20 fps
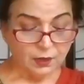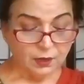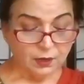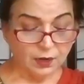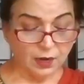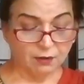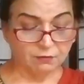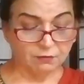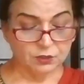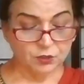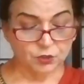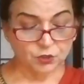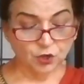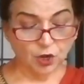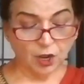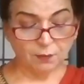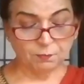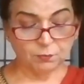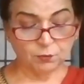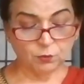Ravan's
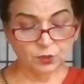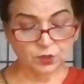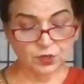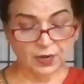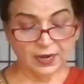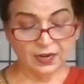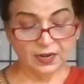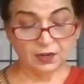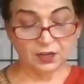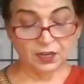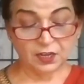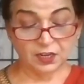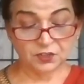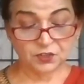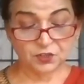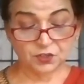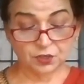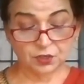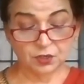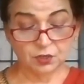topmost head
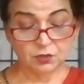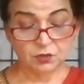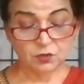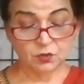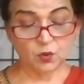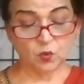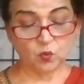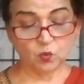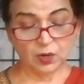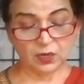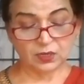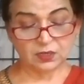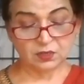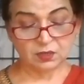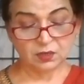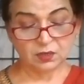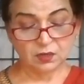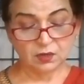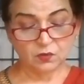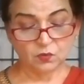hissed. So what?
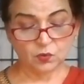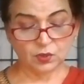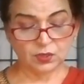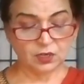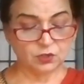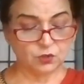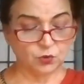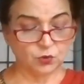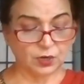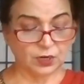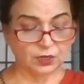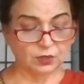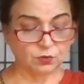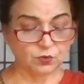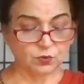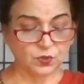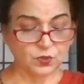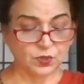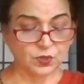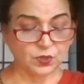What are you trying
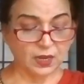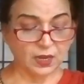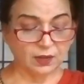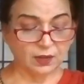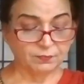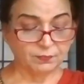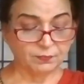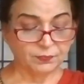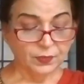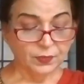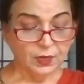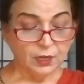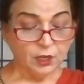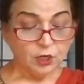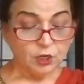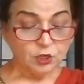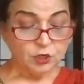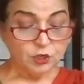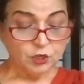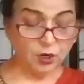to say?
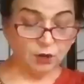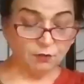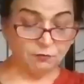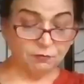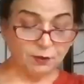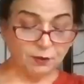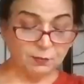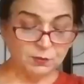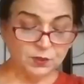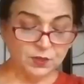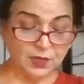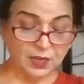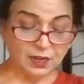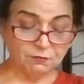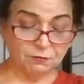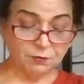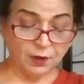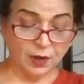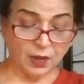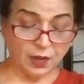Sure of
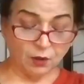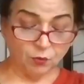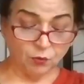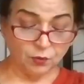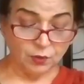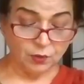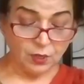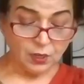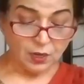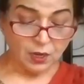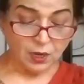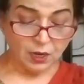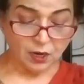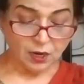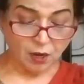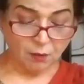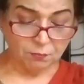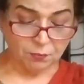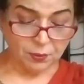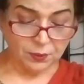himself now,
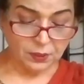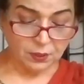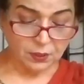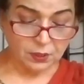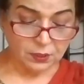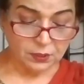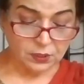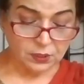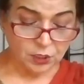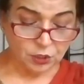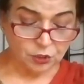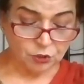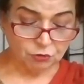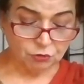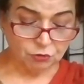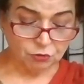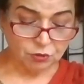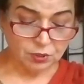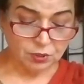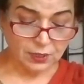Akampan
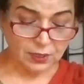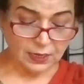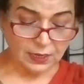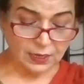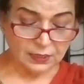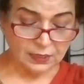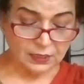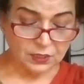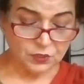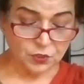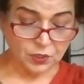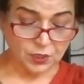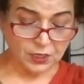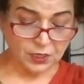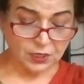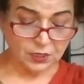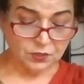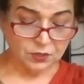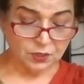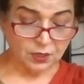continued at his
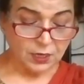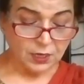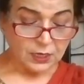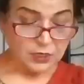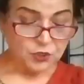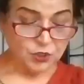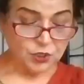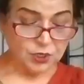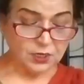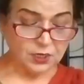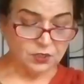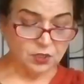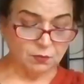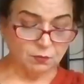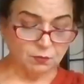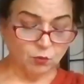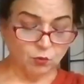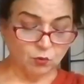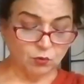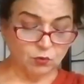ease. She is the
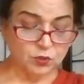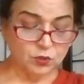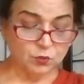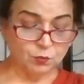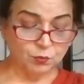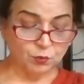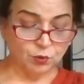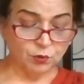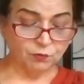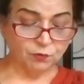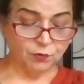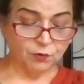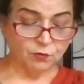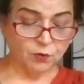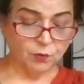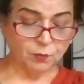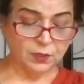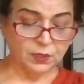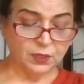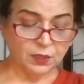most beautiful
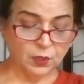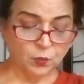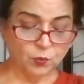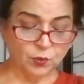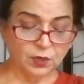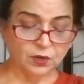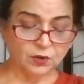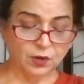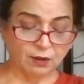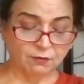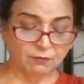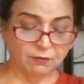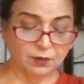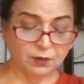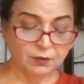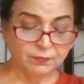woman in the world, Ravan.